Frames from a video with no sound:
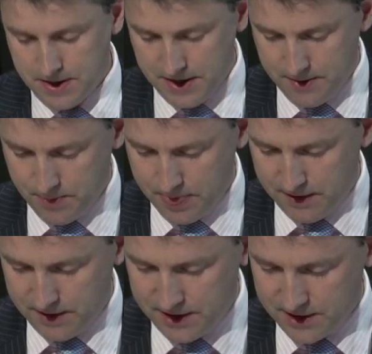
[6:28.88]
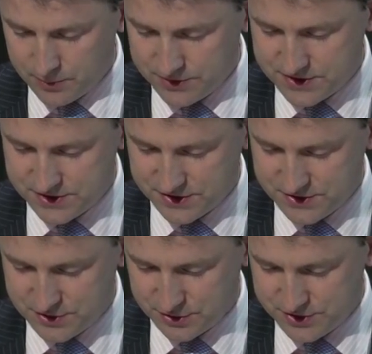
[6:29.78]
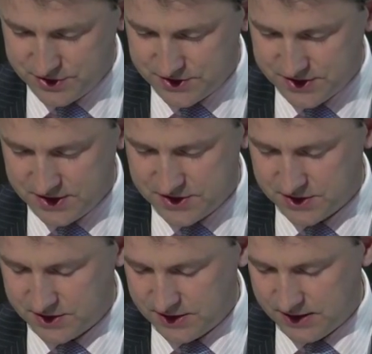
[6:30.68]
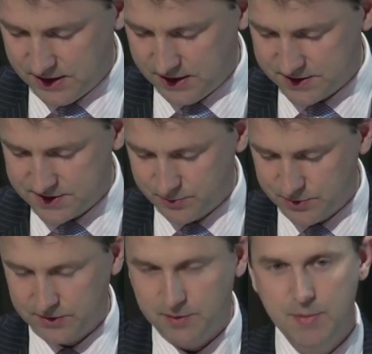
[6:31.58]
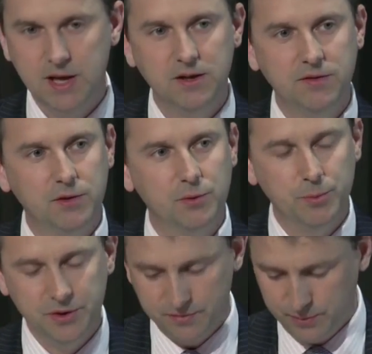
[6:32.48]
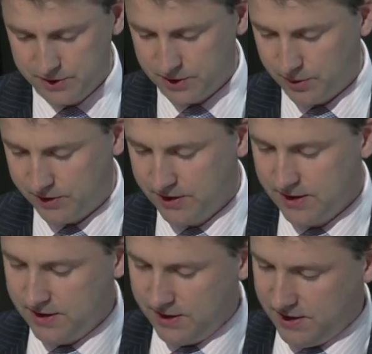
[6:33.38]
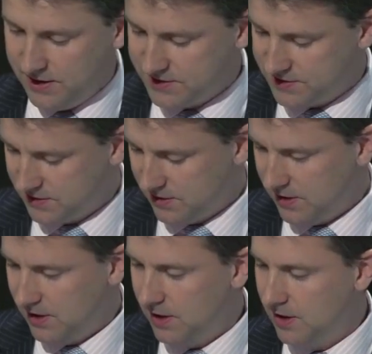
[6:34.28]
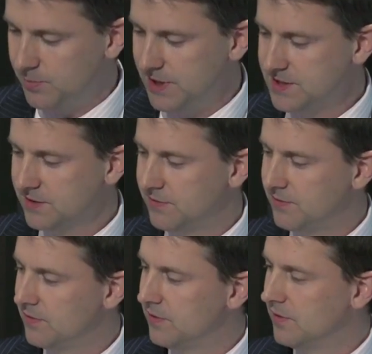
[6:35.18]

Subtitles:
And I want to just draw to your attention something that many of you will be familiar with. It's a piece of